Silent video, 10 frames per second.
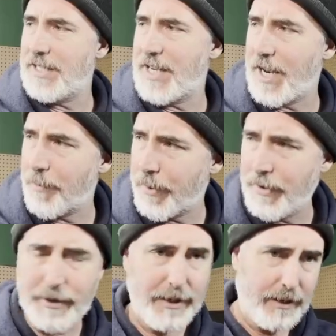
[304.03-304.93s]
tip
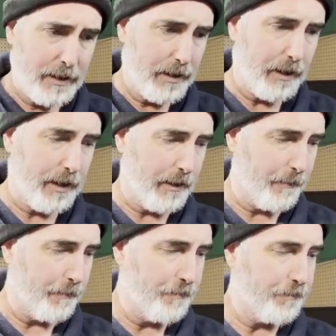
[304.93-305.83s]

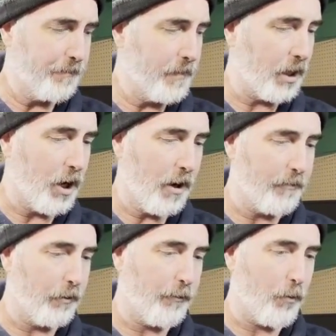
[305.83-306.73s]
the
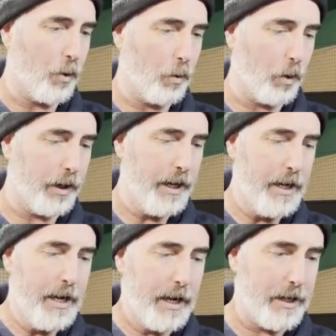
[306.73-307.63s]
cover forward.
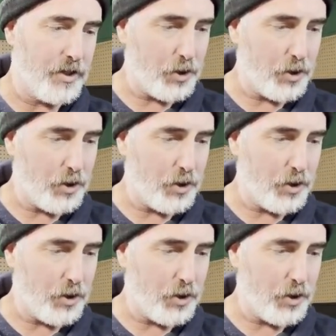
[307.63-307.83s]
And as